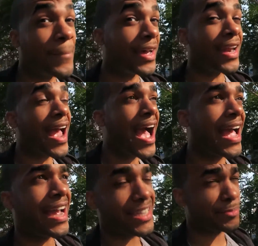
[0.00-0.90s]
But
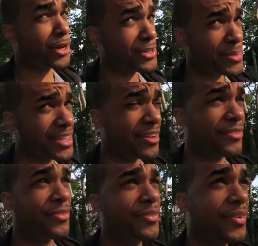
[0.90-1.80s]
I got some awesome
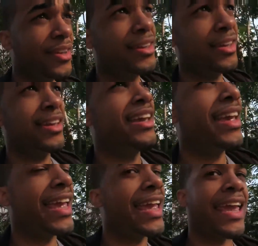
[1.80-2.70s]
stuff
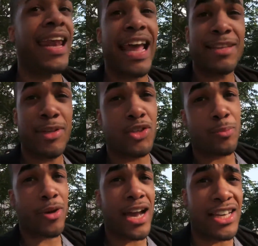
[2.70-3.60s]
and I got a special
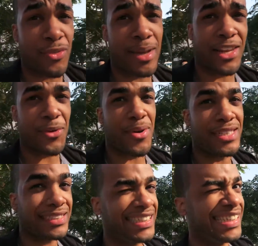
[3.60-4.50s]
surprise for my little
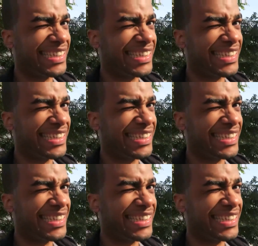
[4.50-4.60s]
one. It's